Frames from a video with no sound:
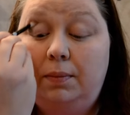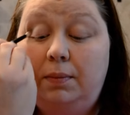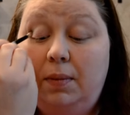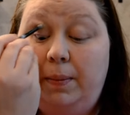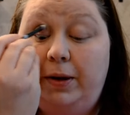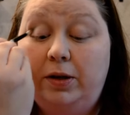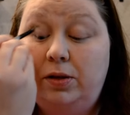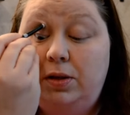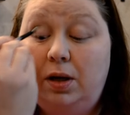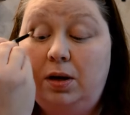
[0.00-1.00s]
My mirror is
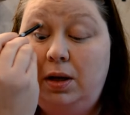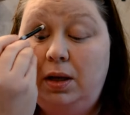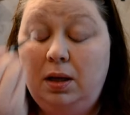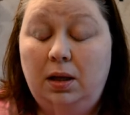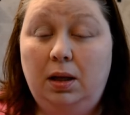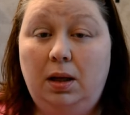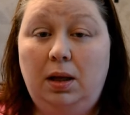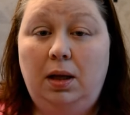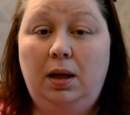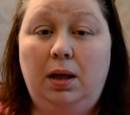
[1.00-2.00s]
dirty.
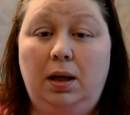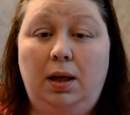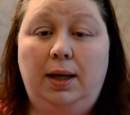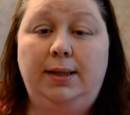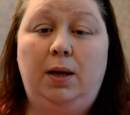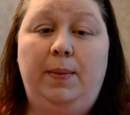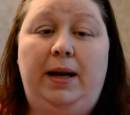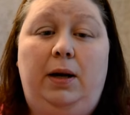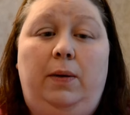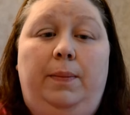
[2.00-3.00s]
I had
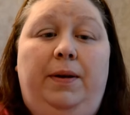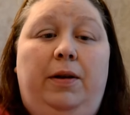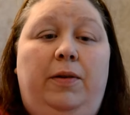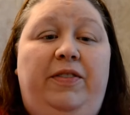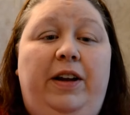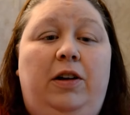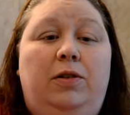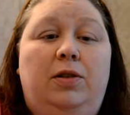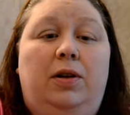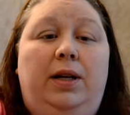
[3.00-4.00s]
Maddie to quit putting her
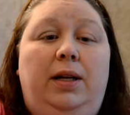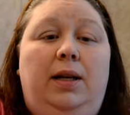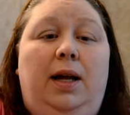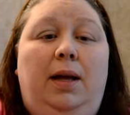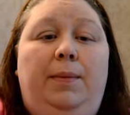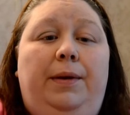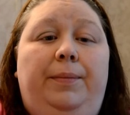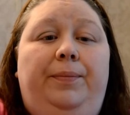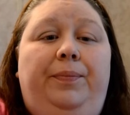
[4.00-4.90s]
fingers on it today, but